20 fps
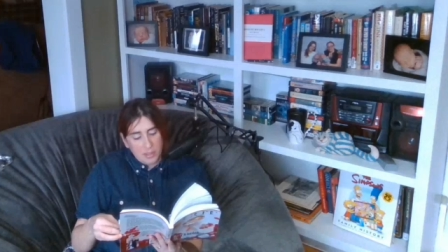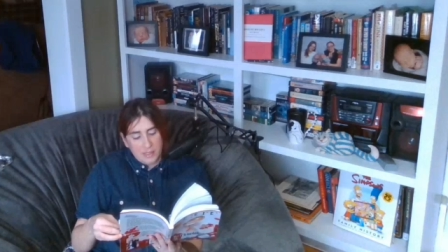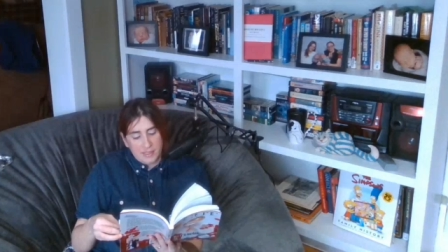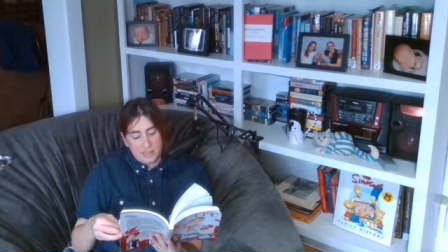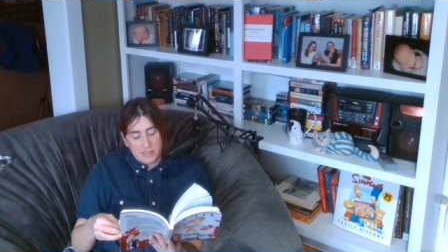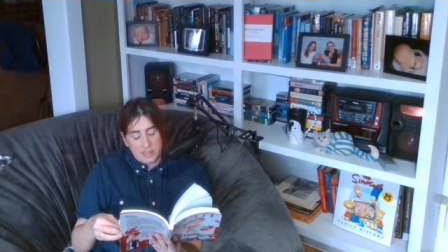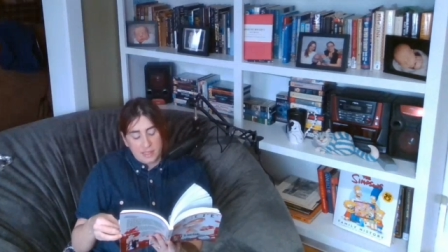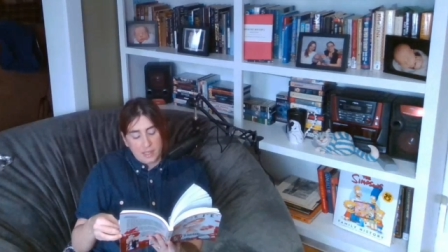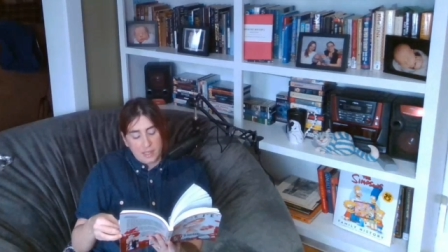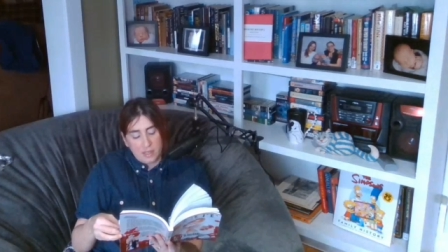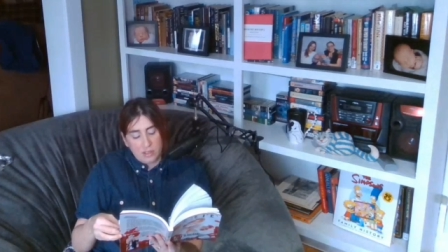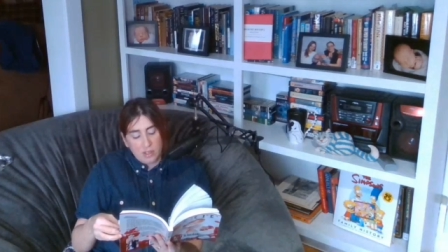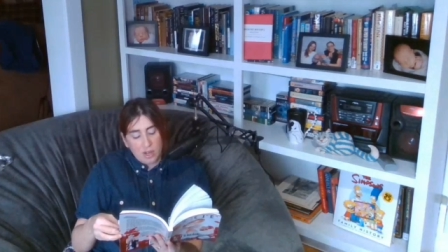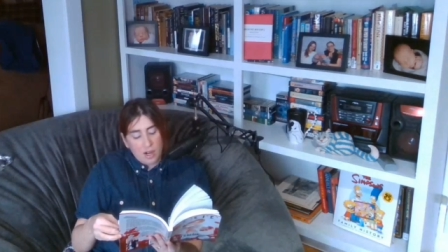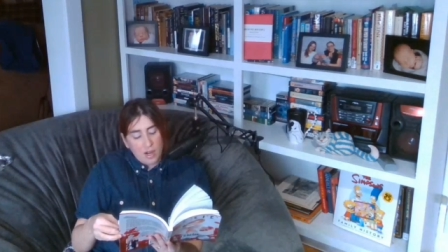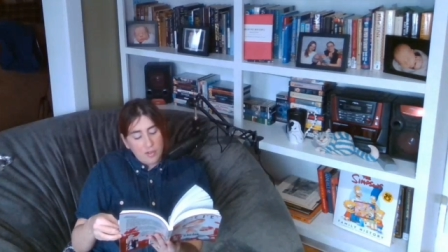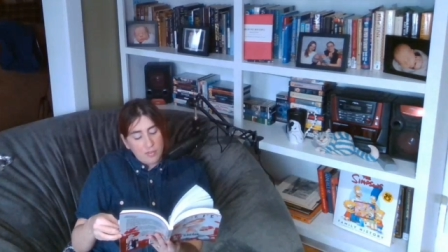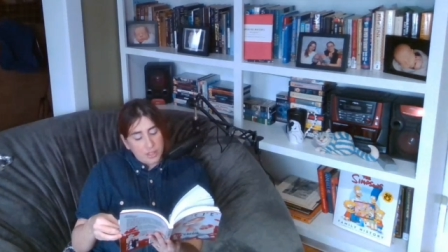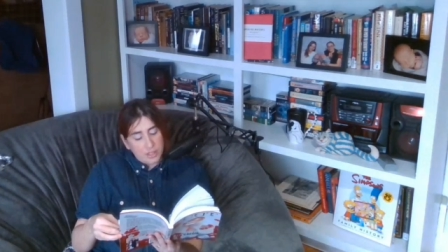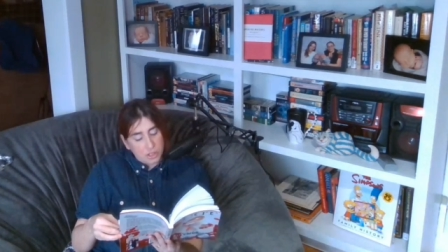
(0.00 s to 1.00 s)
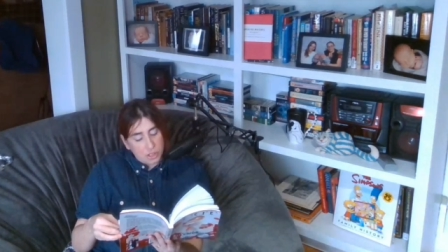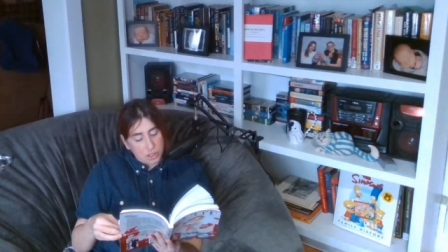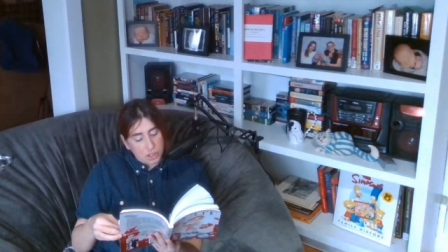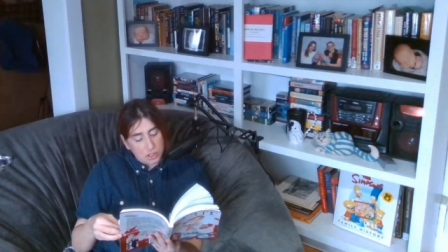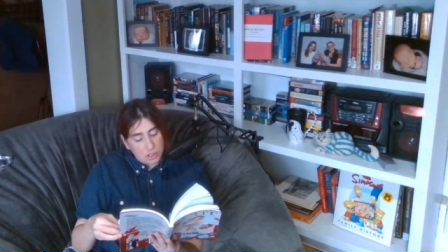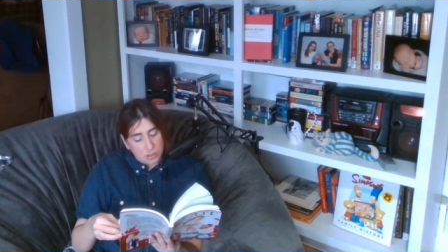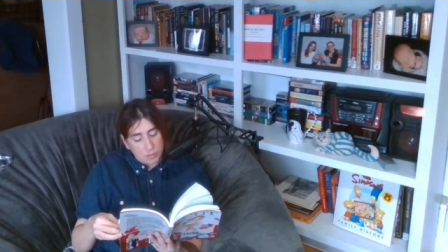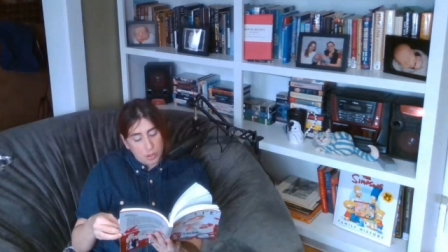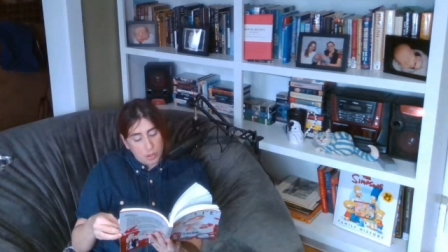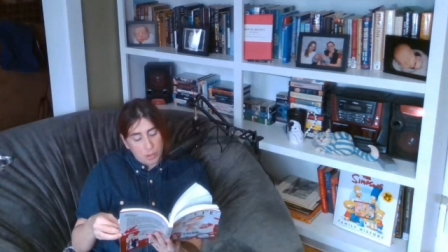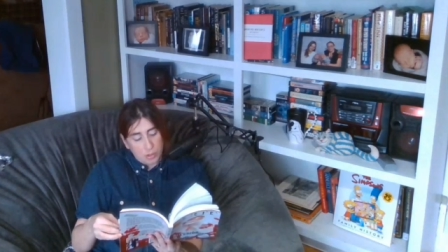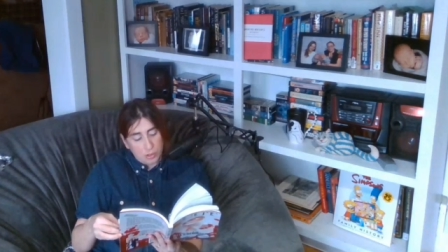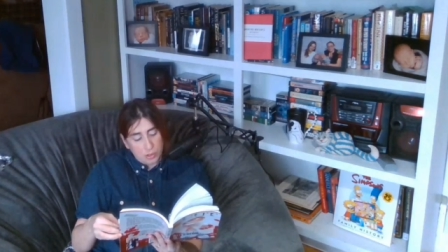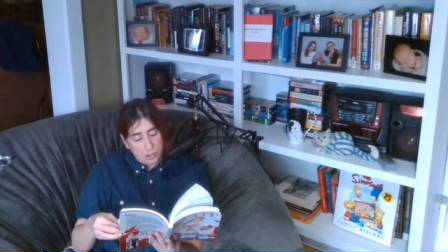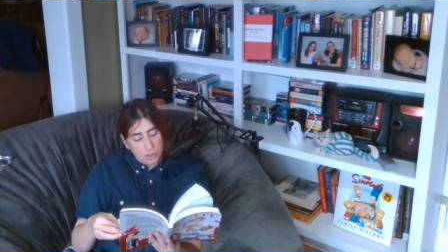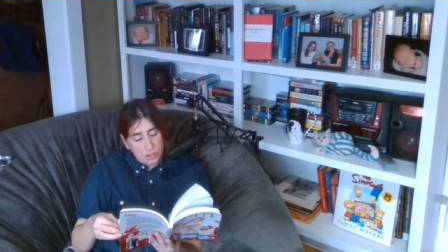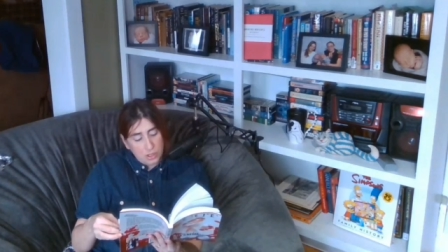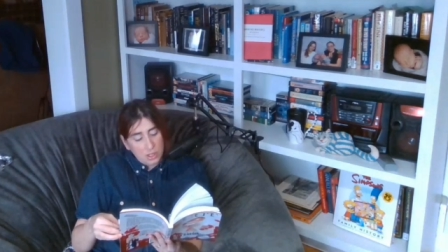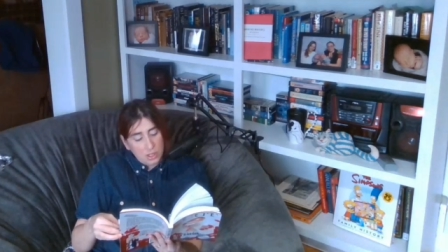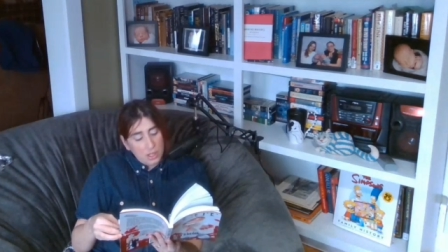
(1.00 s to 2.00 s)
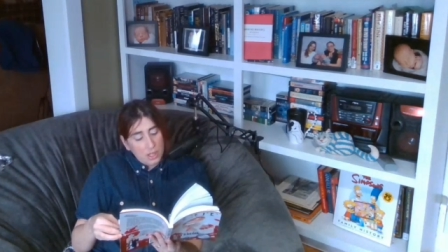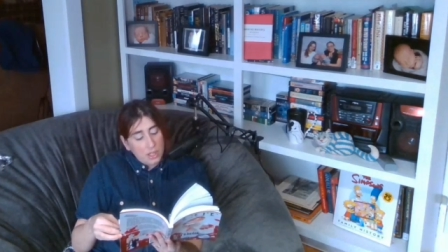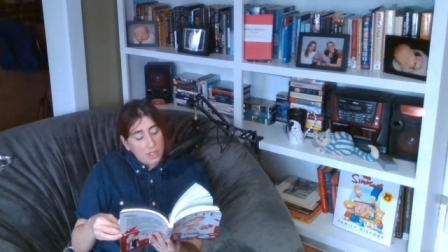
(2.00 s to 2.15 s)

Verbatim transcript: place that had coffee, she supposed,